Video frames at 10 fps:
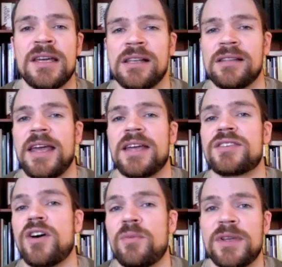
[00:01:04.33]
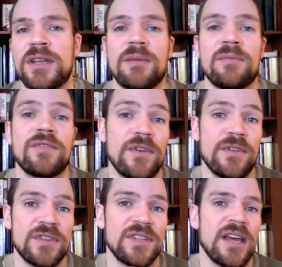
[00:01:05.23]
lakes open up
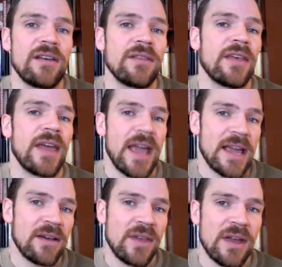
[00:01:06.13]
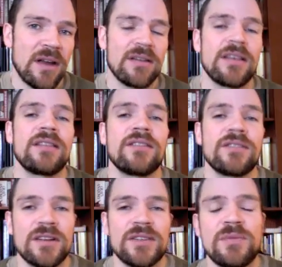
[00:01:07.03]
further south, they'll hang out there and then they'll
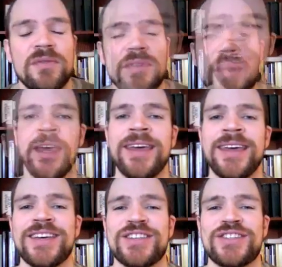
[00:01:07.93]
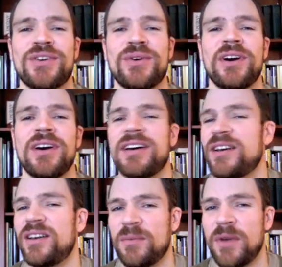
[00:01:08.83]
start to move their way north. So
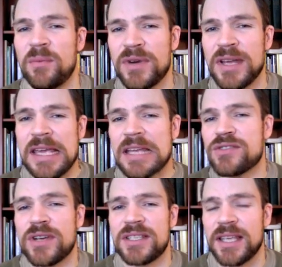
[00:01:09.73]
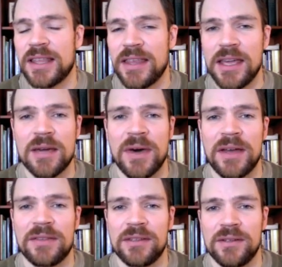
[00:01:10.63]
a pretty interesting thing
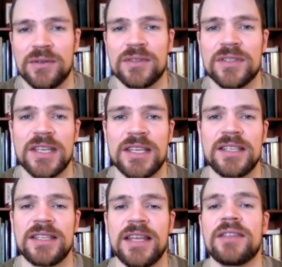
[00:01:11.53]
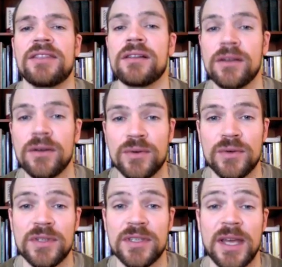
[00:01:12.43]
about the loons is that the
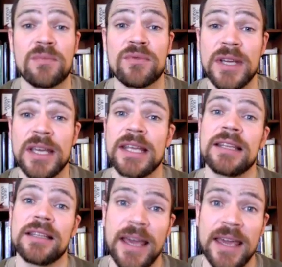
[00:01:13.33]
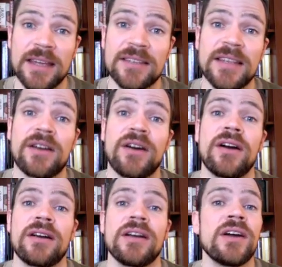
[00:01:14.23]
loons that breed in lakes that are